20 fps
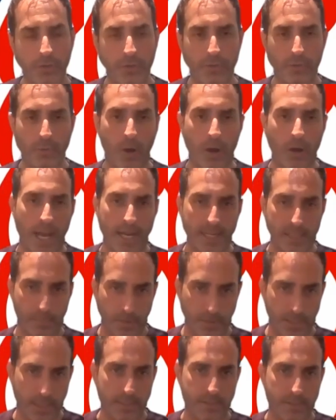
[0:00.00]
through our
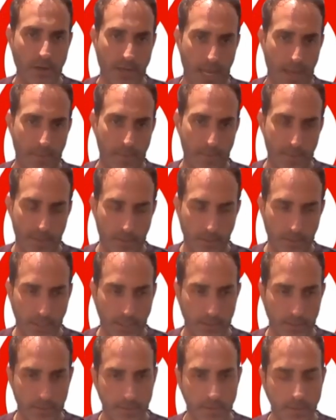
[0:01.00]
expertise, our
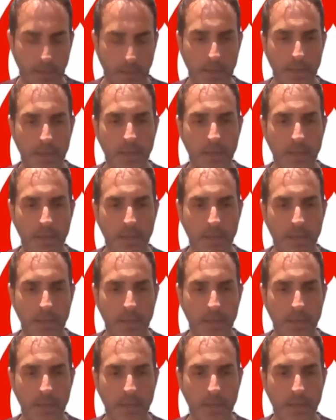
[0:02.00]
capabilities.